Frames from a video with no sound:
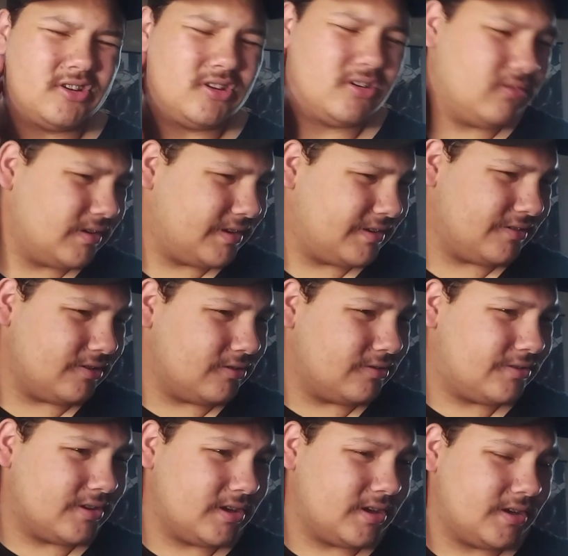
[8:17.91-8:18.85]
know what
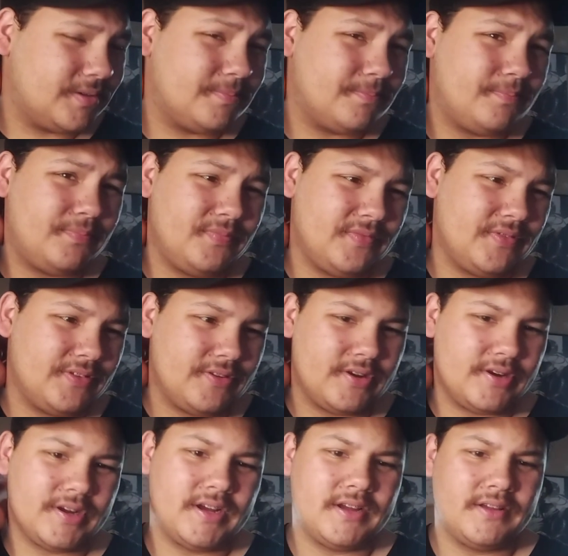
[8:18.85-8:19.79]
to say.
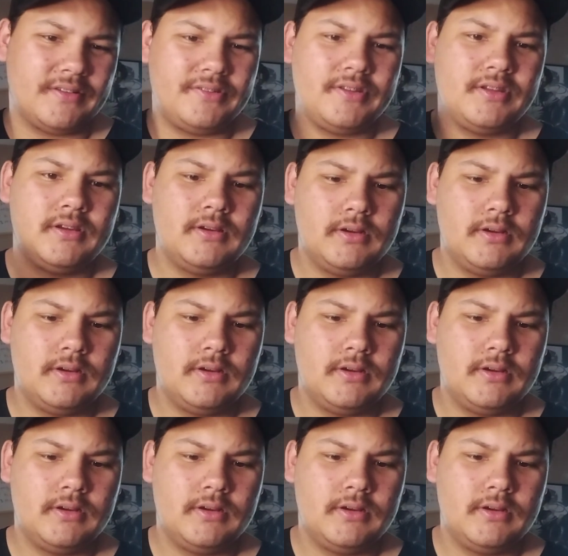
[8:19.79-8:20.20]
Sorry, guys.